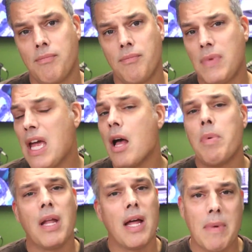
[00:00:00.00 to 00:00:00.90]
they help a
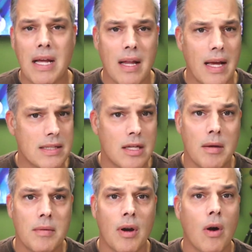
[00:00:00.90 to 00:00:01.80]
lot of my clients
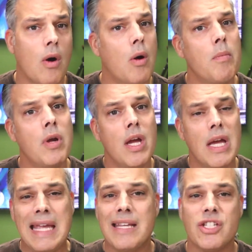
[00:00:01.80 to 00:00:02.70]
get their home
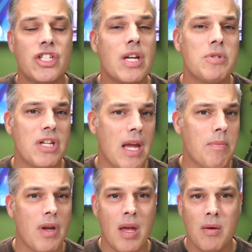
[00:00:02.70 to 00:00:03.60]
in ship
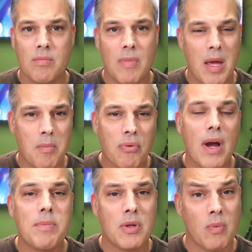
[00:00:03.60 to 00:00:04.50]
shape and
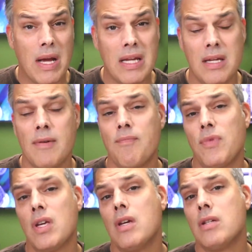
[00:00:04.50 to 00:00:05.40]
prepped and ready
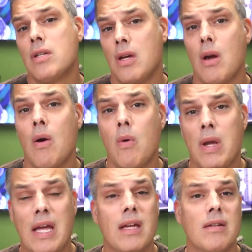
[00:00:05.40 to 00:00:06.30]
to go
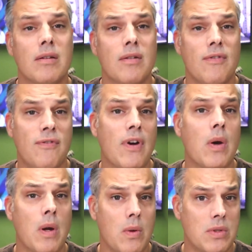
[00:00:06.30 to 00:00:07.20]
get
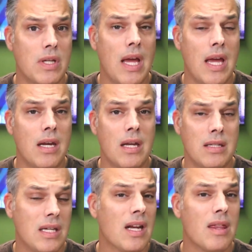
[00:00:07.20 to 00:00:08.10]
photos and
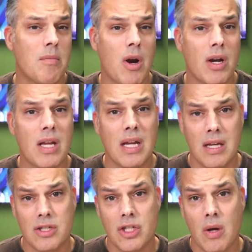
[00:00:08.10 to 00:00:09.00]
to get on the market and
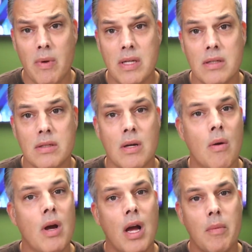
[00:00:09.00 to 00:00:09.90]
get showing.
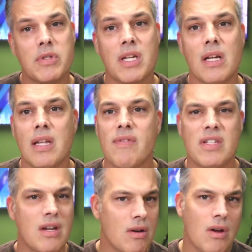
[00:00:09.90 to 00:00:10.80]
So I'm just going to leave this
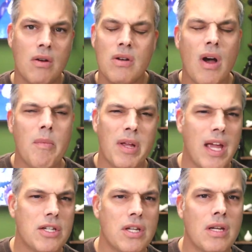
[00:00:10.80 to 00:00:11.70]
here, no
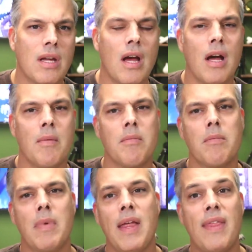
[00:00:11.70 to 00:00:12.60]
obligation.
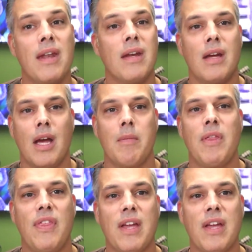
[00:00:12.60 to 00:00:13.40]
And then, think